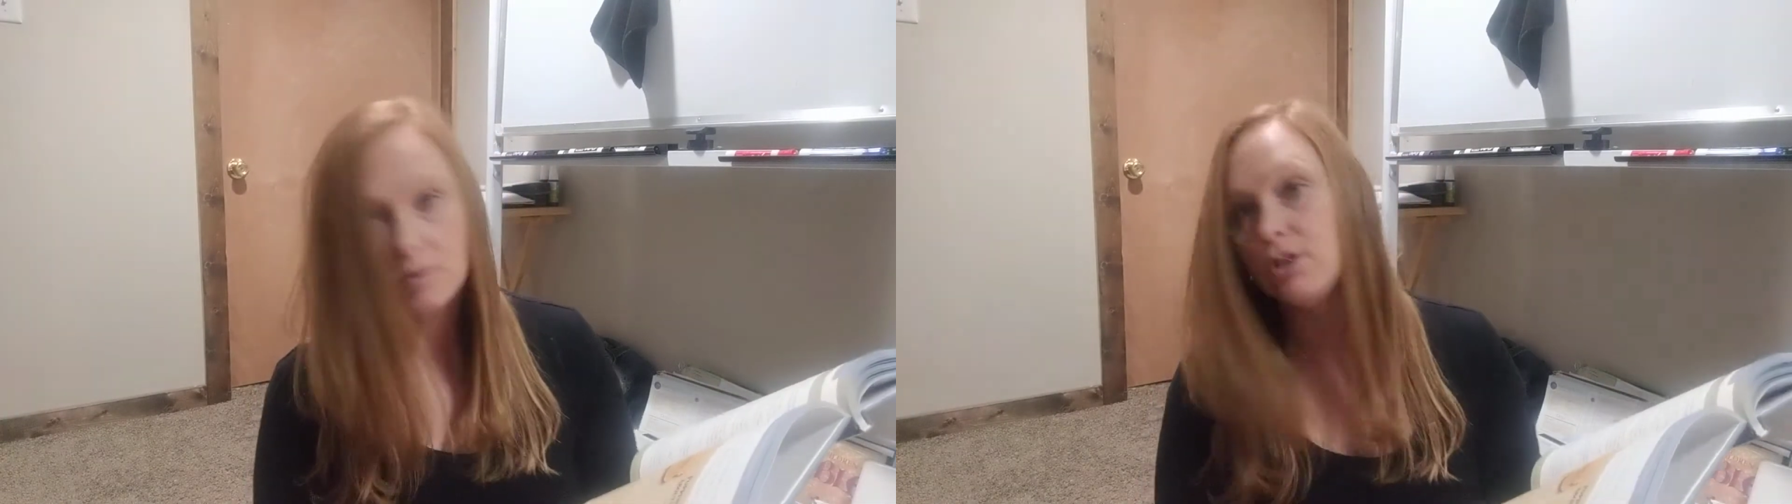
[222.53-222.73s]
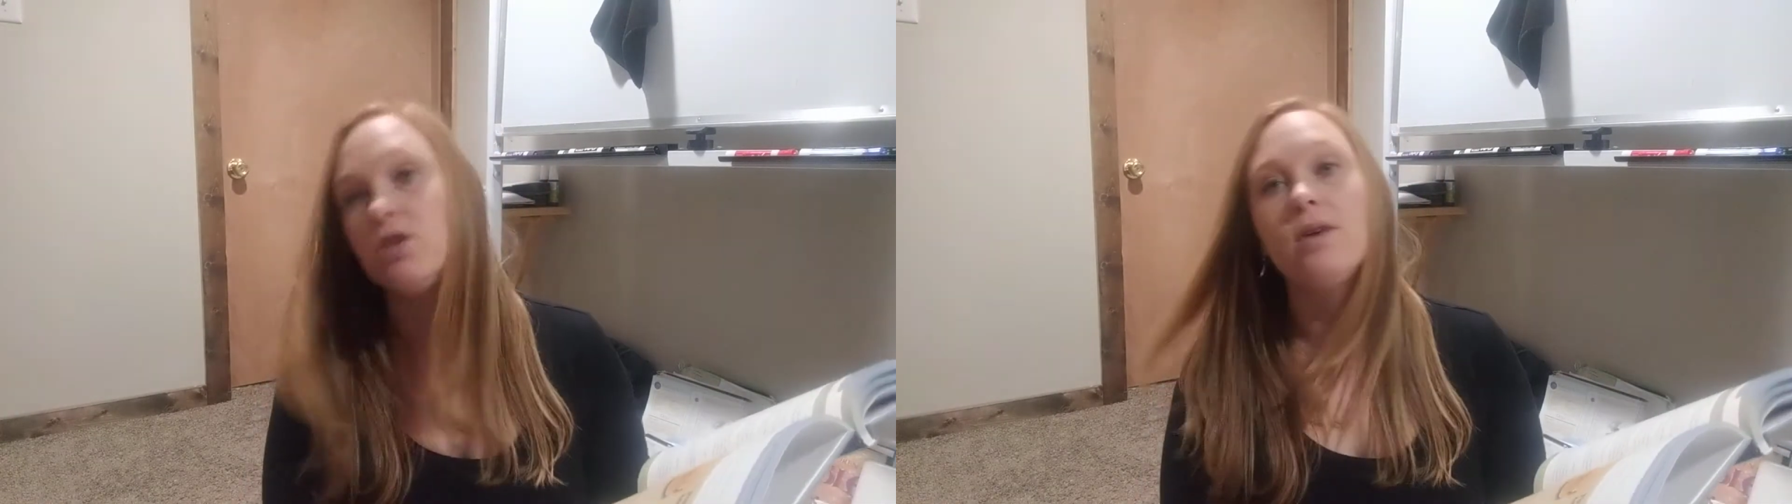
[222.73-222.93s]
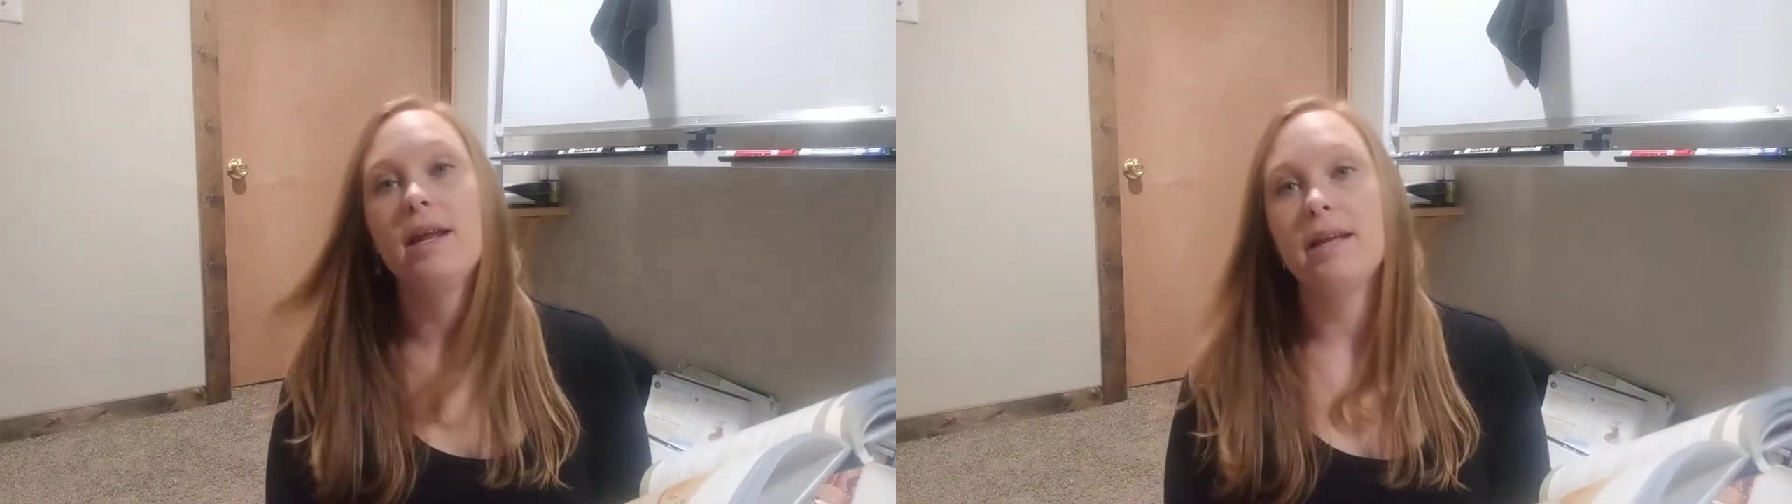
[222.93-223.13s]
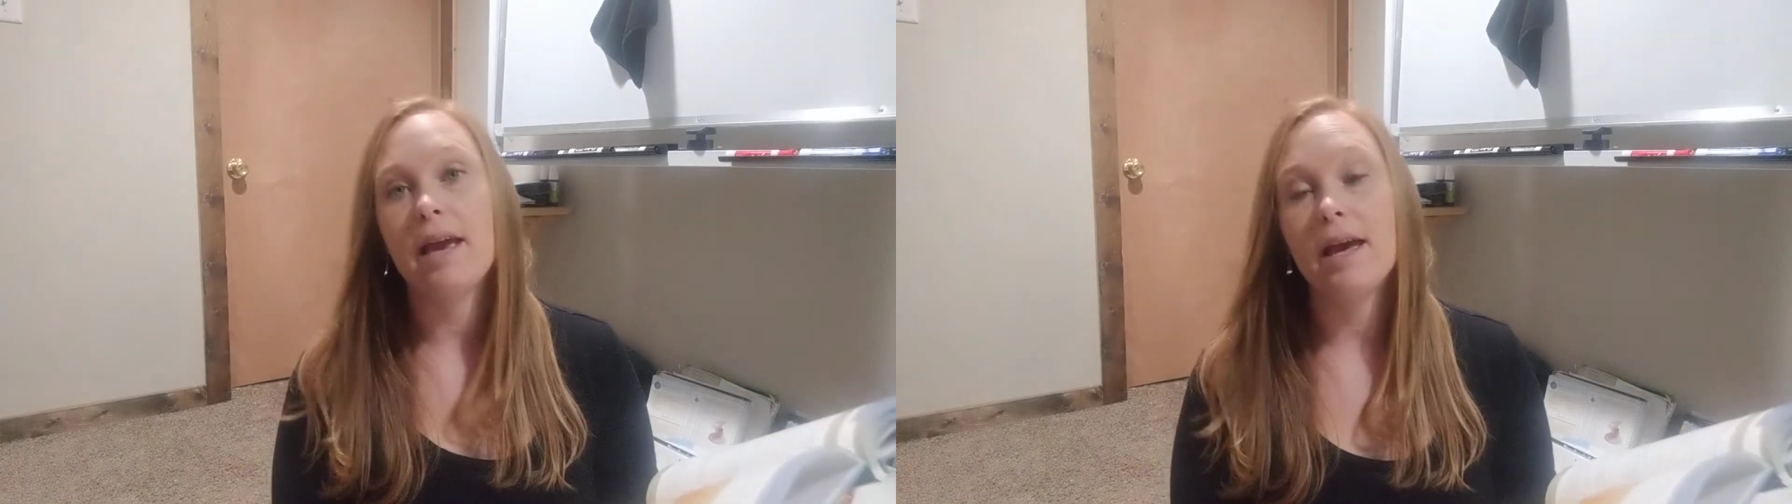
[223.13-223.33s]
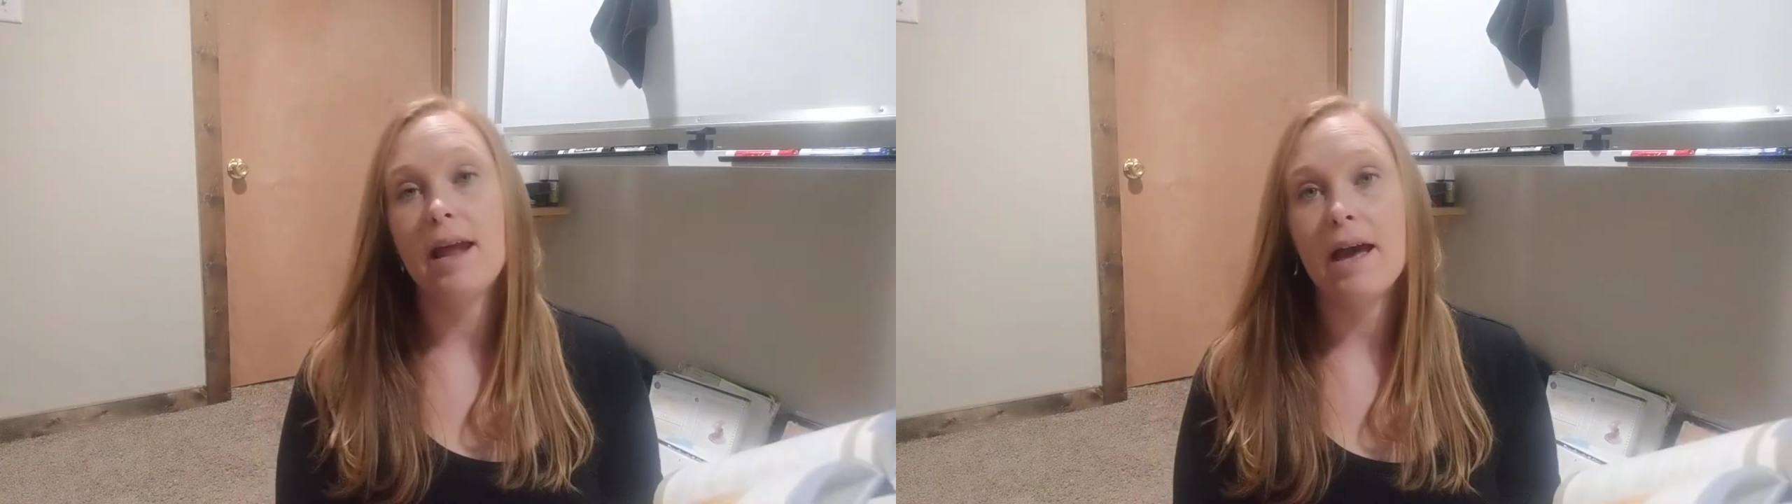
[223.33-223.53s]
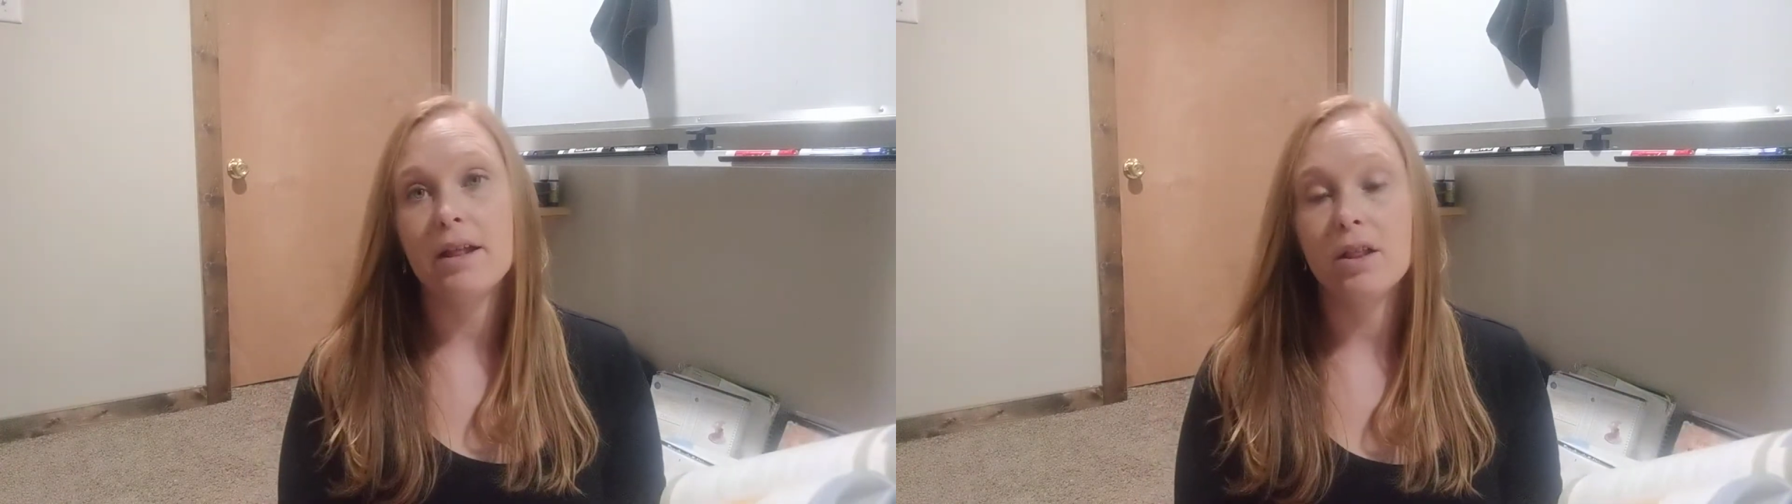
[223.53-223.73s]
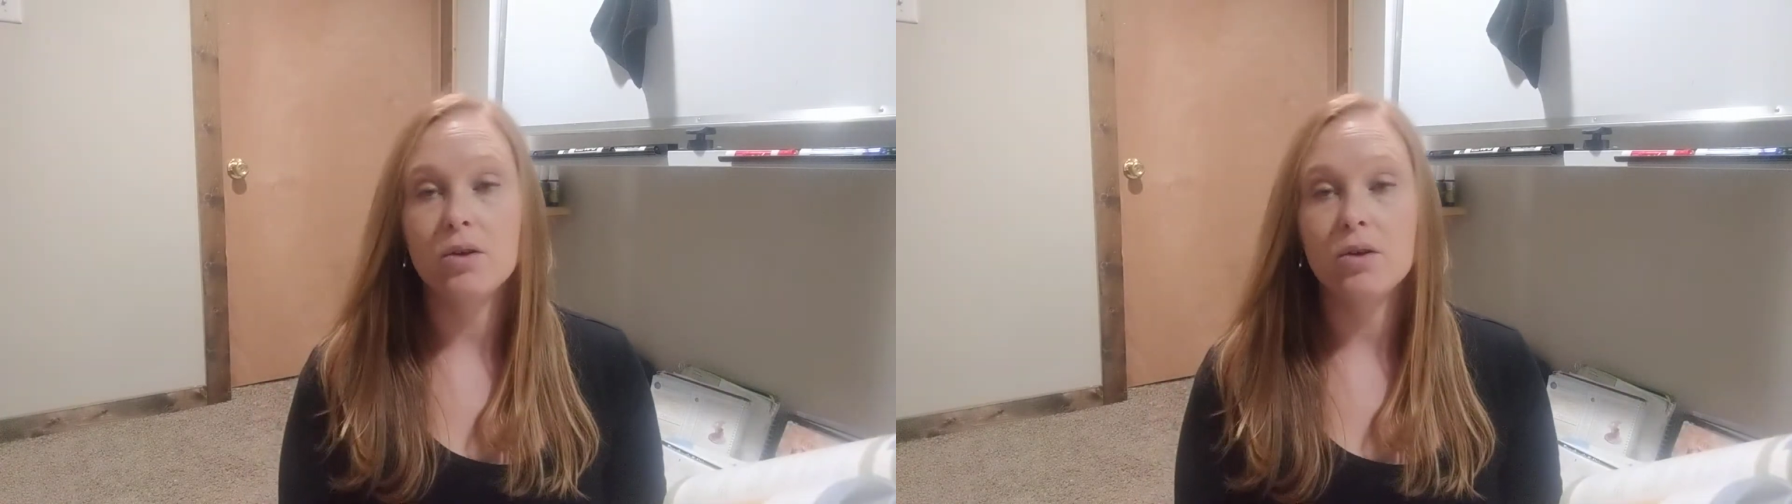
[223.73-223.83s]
which you can get at a